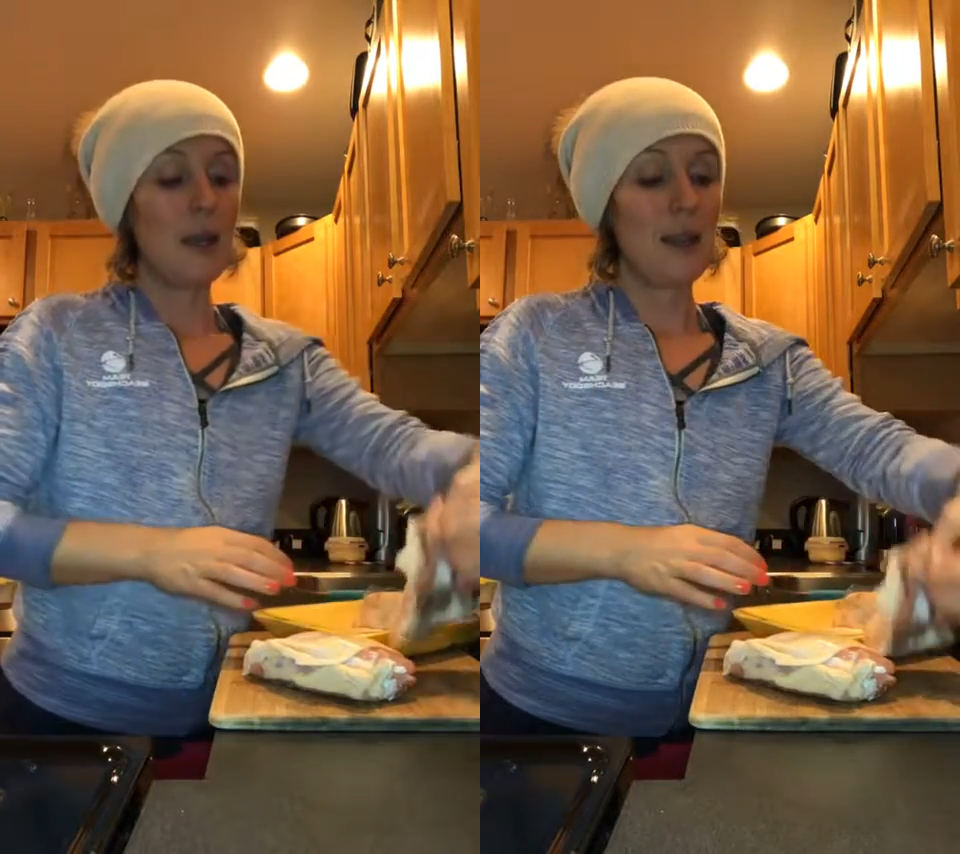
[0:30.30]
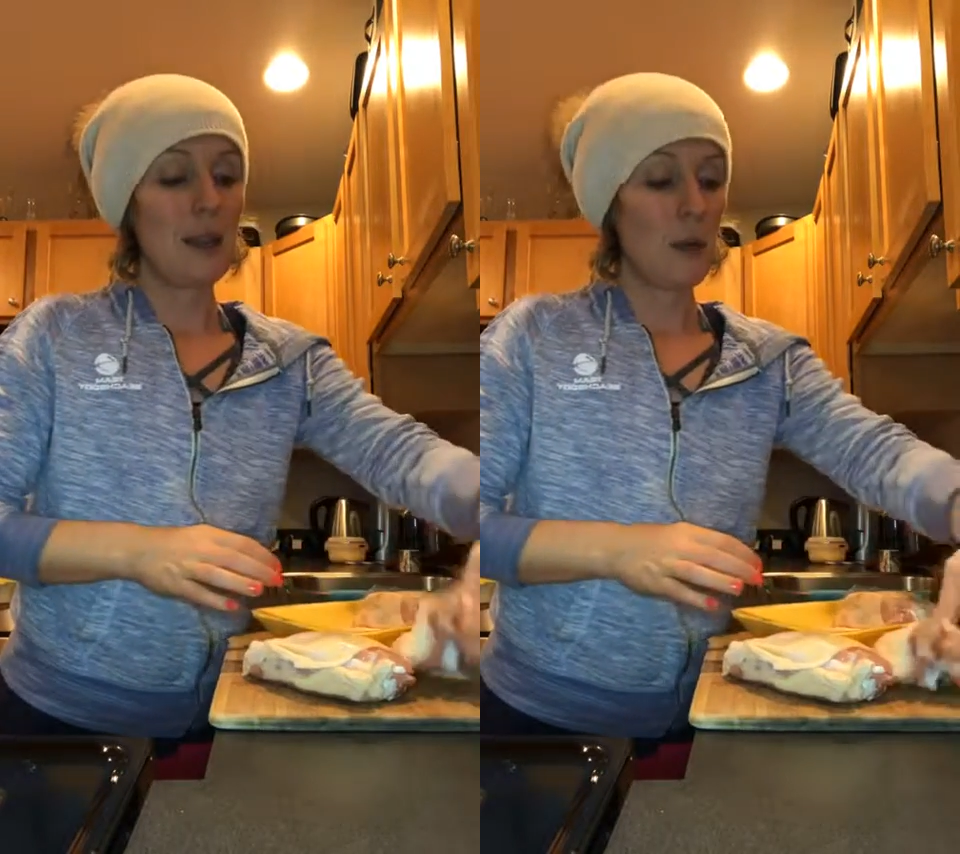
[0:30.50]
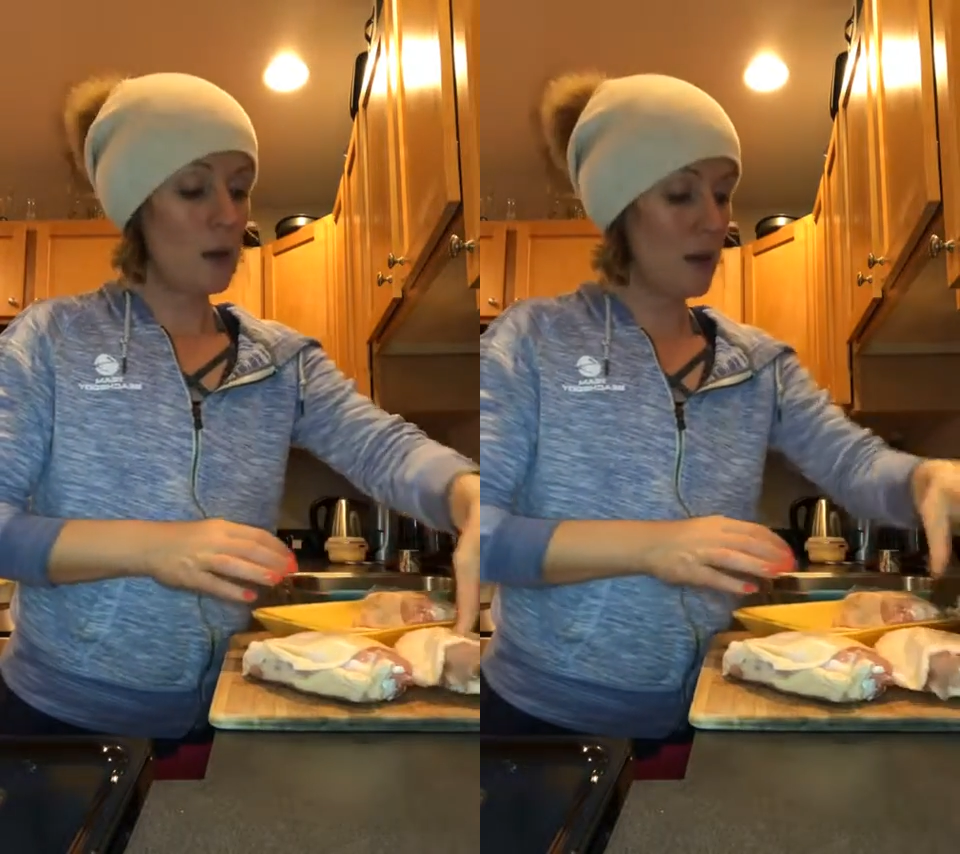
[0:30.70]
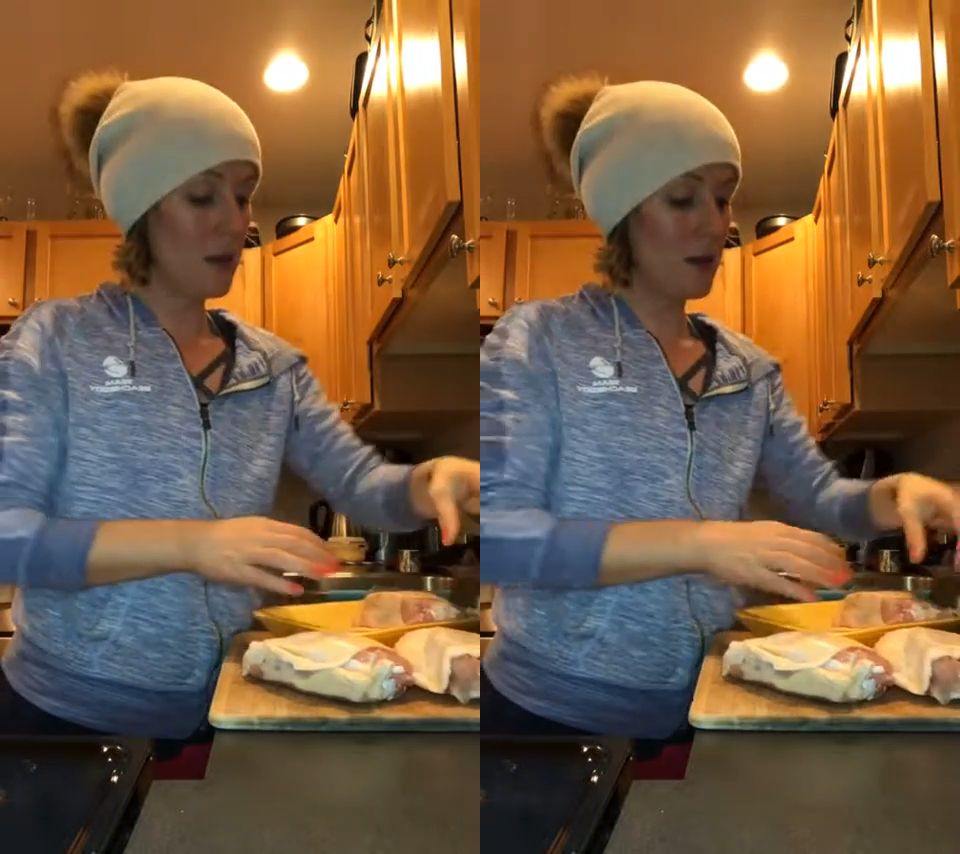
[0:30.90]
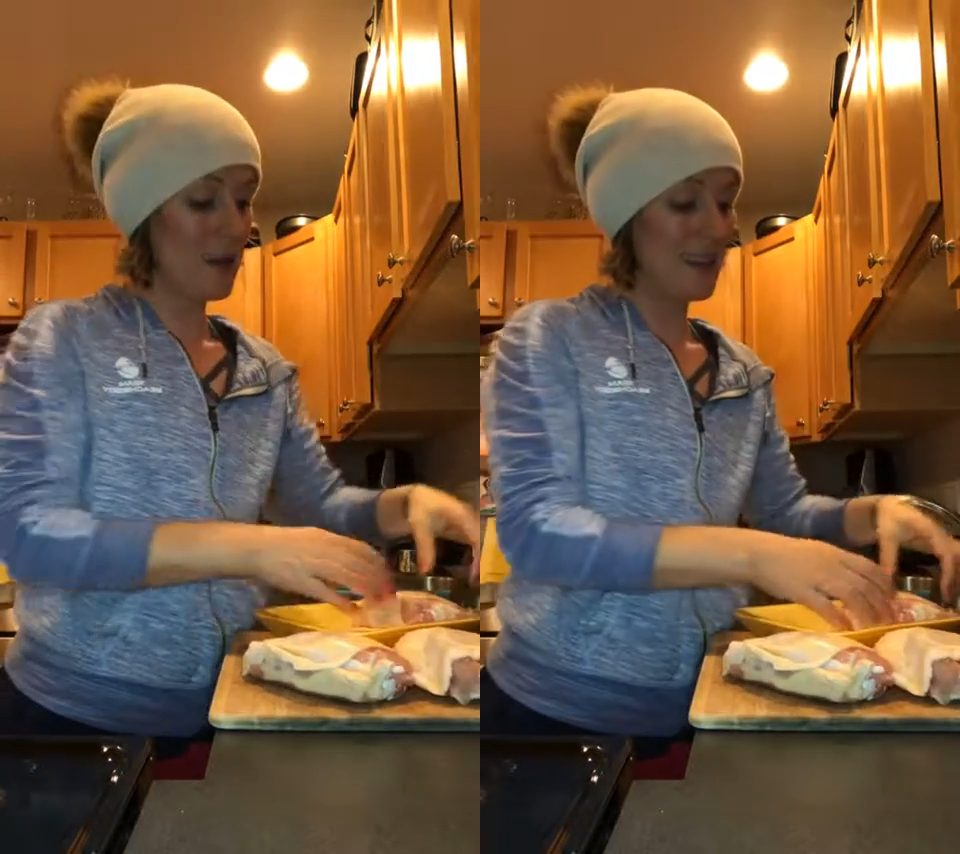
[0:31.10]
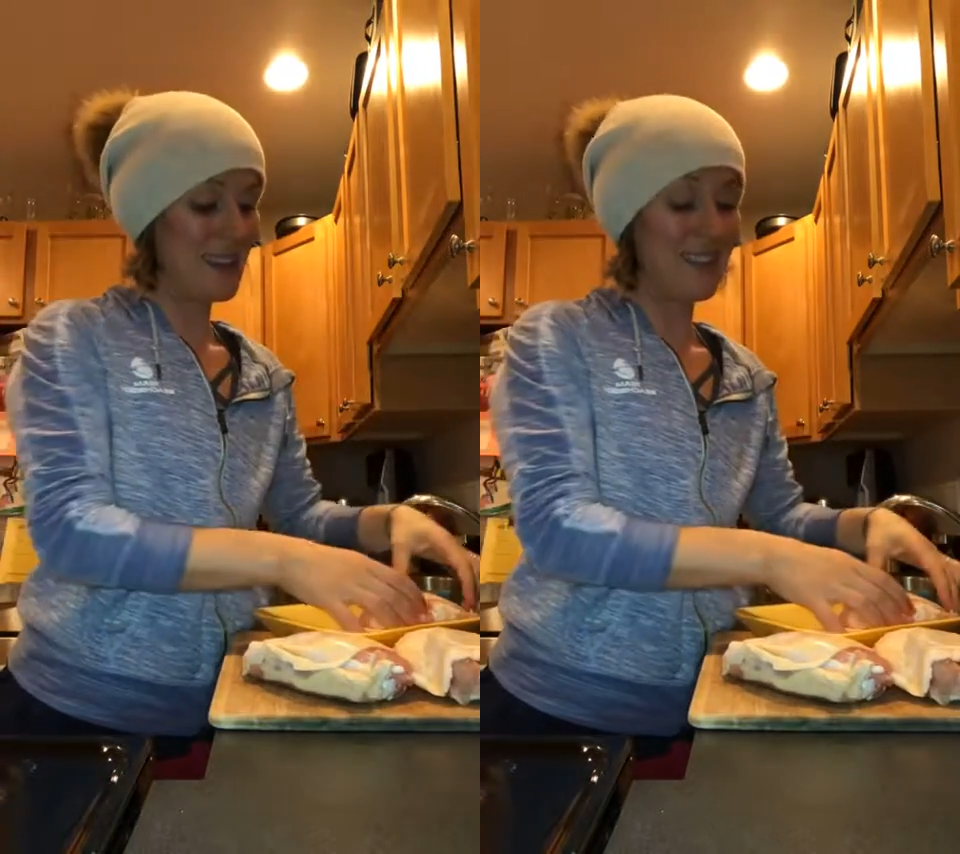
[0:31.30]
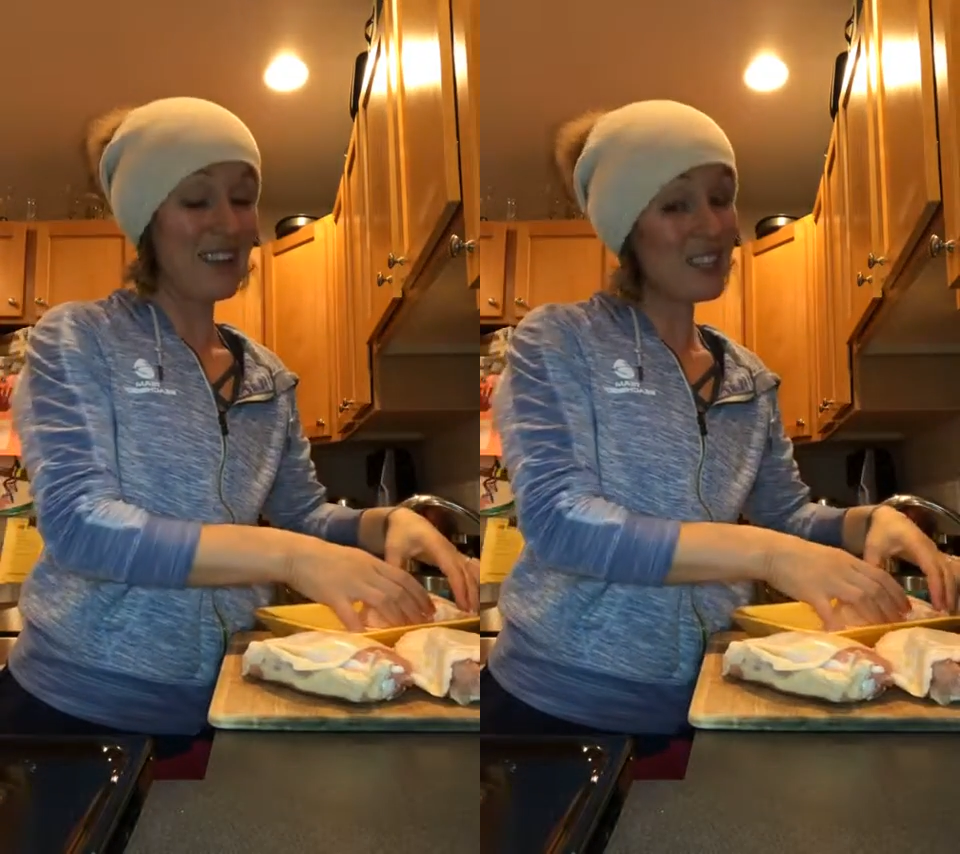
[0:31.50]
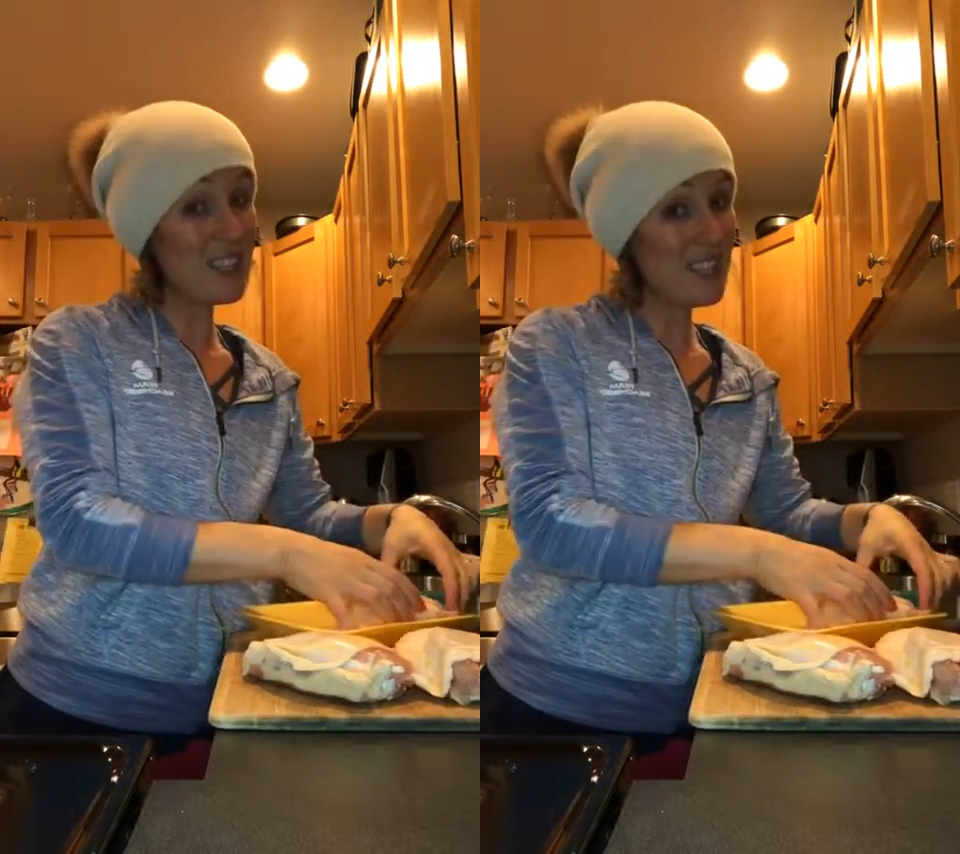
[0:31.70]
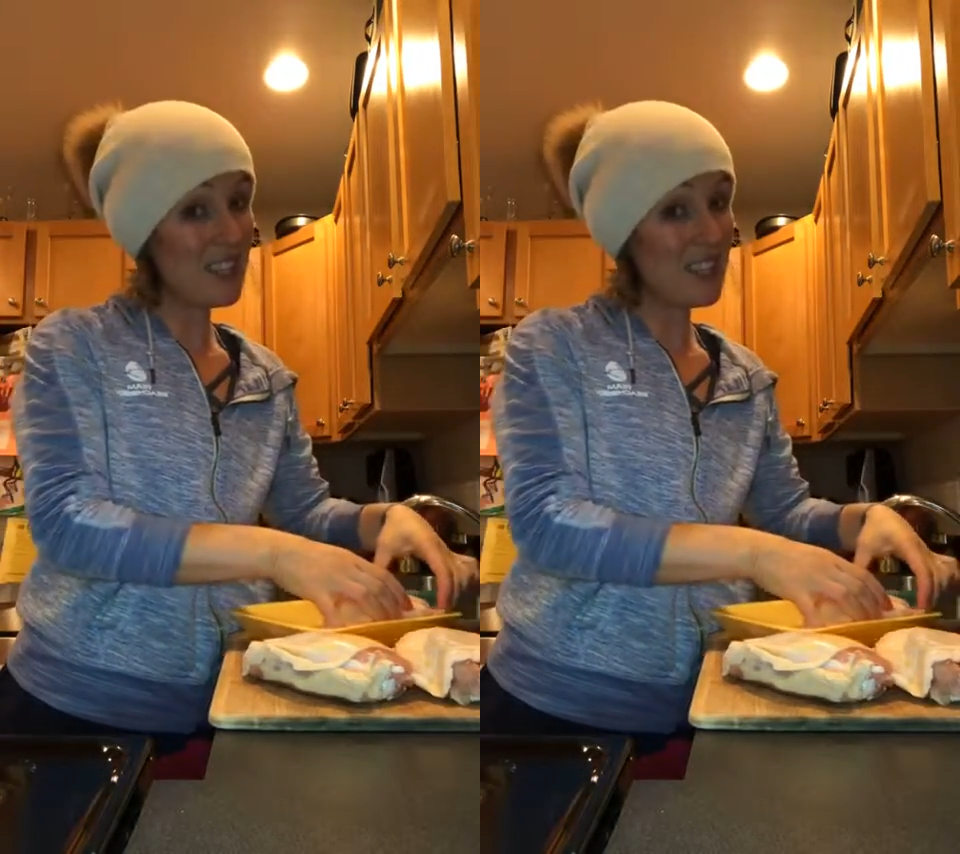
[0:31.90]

you know, I've actually